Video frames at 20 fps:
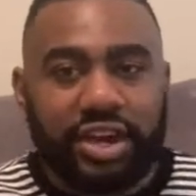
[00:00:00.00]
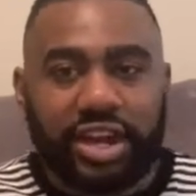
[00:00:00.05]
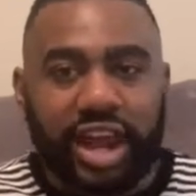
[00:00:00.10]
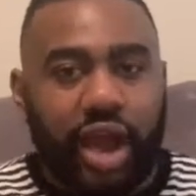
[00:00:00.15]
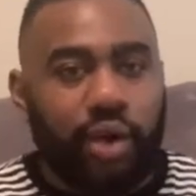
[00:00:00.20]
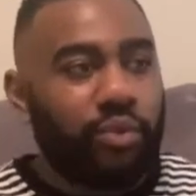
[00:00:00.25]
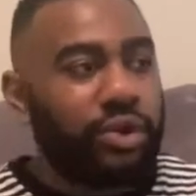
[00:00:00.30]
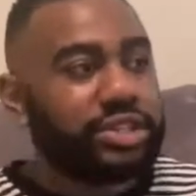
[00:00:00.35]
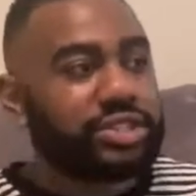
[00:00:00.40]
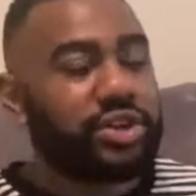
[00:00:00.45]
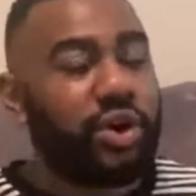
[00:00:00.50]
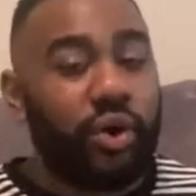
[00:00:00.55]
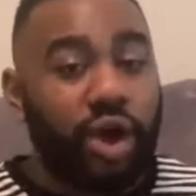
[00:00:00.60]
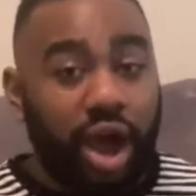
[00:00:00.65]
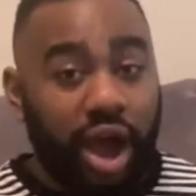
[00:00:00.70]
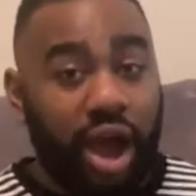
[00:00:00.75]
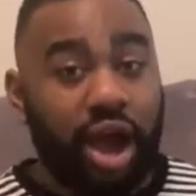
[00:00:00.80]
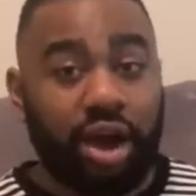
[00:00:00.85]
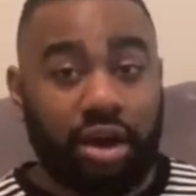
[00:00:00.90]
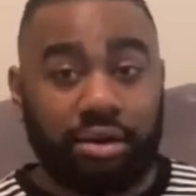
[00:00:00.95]
Like, what's going
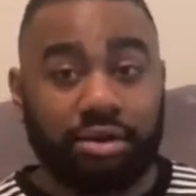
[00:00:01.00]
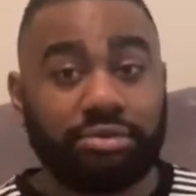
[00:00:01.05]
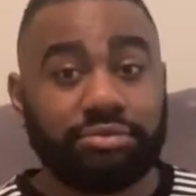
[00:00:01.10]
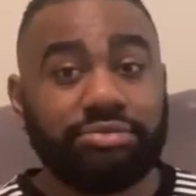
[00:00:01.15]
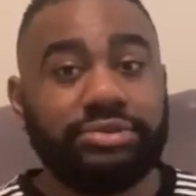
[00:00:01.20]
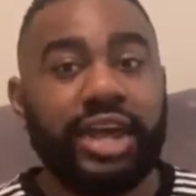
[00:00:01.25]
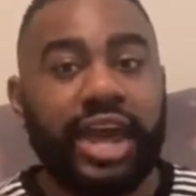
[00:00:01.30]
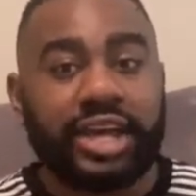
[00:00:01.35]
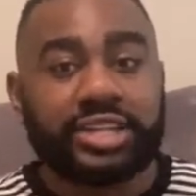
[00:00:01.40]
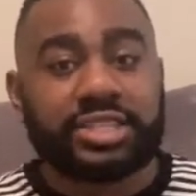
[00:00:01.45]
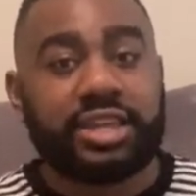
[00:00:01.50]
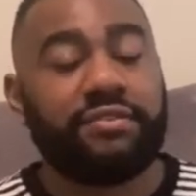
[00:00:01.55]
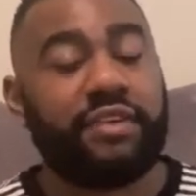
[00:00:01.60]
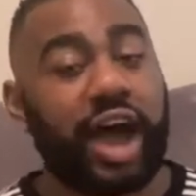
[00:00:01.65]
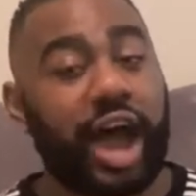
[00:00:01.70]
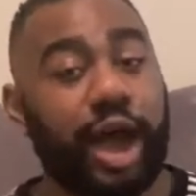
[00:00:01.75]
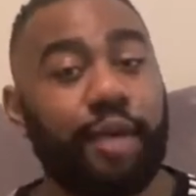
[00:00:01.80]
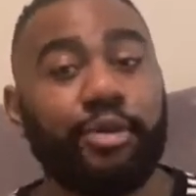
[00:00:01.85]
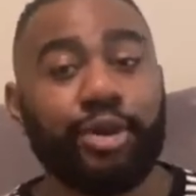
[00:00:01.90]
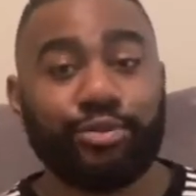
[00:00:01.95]
on? That's the
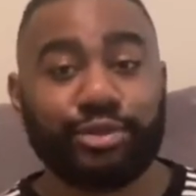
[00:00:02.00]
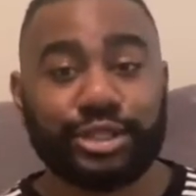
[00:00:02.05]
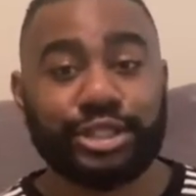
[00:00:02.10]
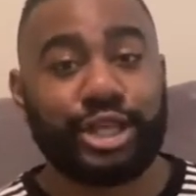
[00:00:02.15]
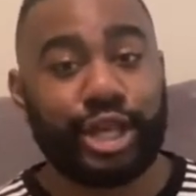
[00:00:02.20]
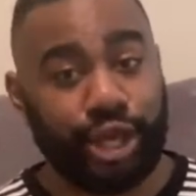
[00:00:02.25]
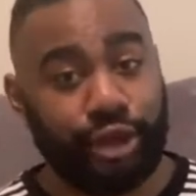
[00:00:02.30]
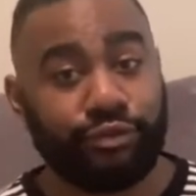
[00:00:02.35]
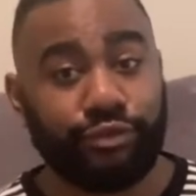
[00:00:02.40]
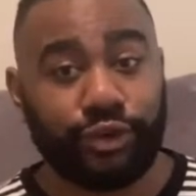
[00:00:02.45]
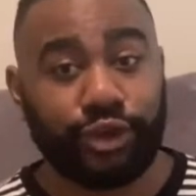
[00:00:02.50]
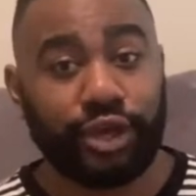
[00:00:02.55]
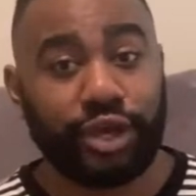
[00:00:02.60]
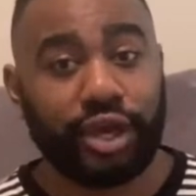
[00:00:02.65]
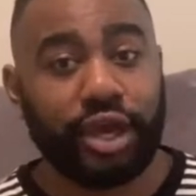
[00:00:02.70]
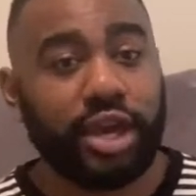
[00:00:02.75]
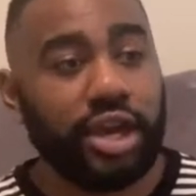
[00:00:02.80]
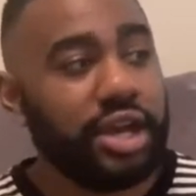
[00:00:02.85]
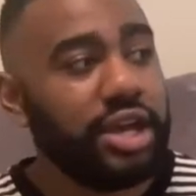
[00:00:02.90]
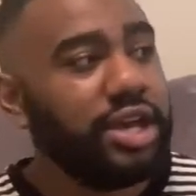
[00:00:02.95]
vibe he was giving.
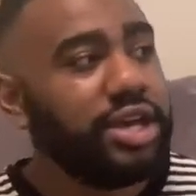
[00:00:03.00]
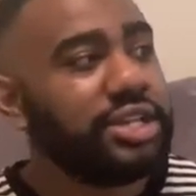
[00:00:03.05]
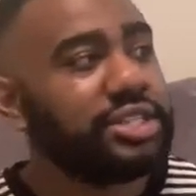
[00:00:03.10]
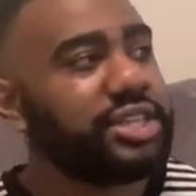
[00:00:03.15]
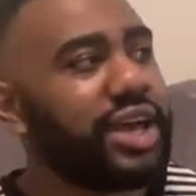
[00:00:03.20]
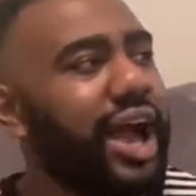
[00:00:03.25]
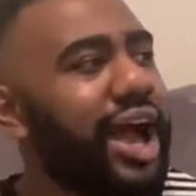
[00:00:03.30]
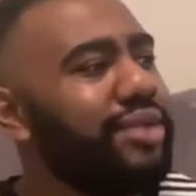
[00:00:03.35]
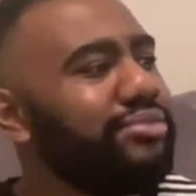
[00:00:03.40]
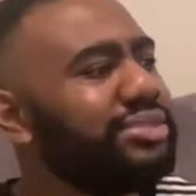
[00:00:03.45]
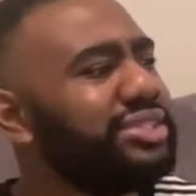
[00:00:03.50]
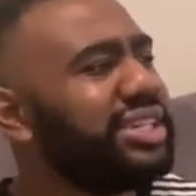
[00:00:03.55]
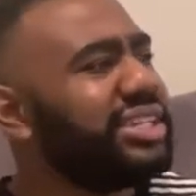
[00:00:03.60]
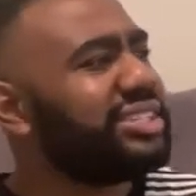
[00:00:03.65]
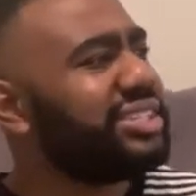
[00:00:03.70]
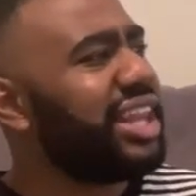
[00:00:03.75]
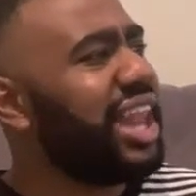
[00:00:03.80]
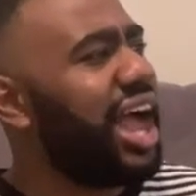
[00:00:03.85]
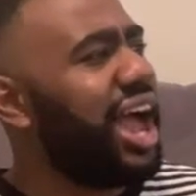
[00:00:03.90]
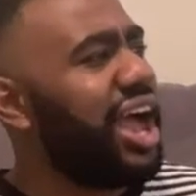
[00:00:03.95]
So I'm
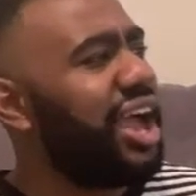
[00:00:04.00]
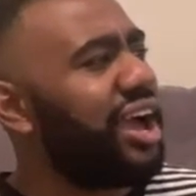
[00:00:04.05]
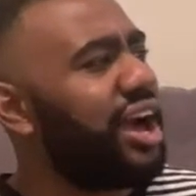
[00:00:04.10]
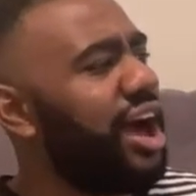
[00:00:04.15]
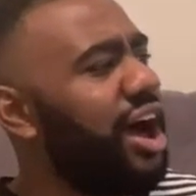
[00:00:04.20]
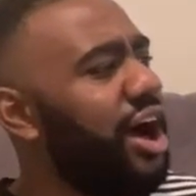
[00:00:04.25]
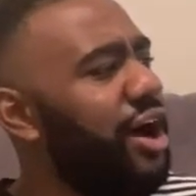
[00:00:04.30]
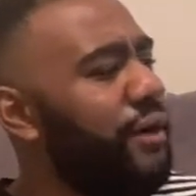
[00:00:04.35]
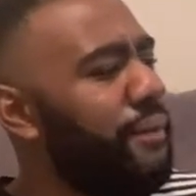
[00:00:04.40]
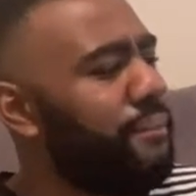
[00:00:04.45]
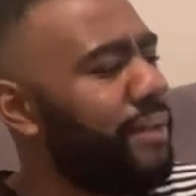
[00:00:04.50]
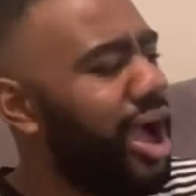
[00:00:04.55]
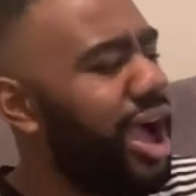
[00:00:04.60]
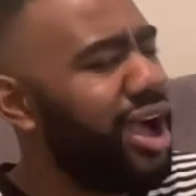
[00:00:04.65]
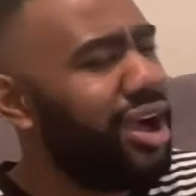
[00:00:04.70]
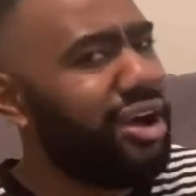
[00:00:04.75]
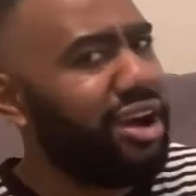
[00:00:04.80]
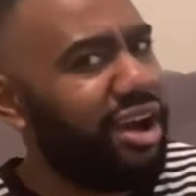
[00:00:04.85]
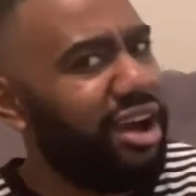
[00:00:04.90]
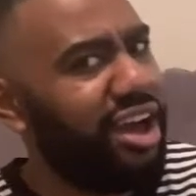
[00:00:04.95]
just like, oh my
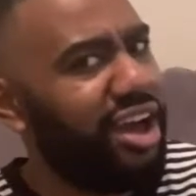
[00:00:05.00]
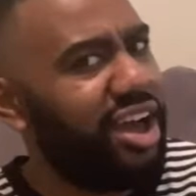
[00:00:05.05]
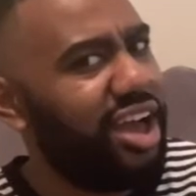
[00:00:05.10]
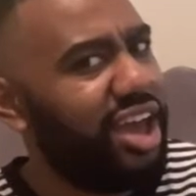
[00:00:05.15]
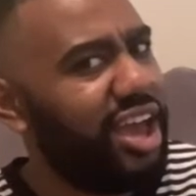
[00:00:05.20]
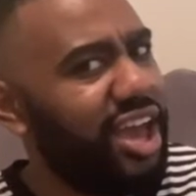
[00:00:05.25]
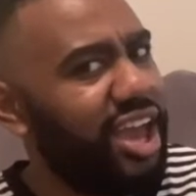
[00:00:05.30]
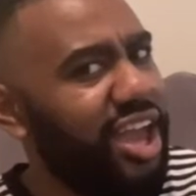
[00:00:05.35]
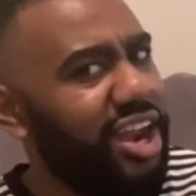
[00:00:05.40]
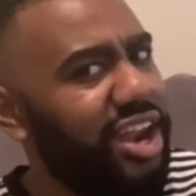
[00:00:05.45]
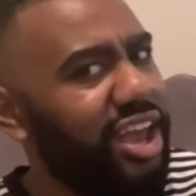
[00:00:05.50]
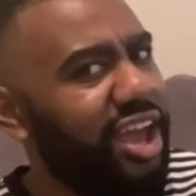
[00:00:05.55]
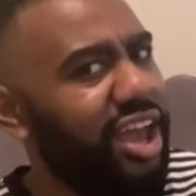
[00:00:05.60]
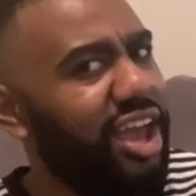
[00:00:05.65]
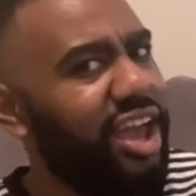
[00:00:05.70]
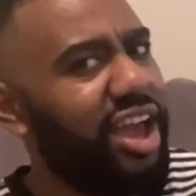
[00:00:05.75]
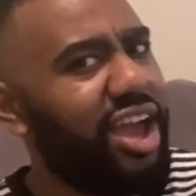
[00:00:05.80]
God.